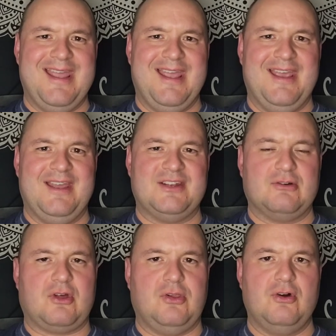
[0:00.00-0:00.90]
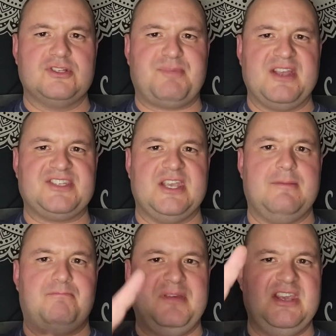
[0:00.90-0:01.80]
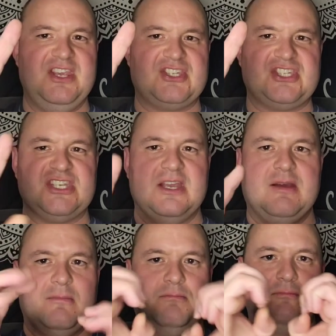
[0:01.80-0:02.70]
and I'll close by saying peace,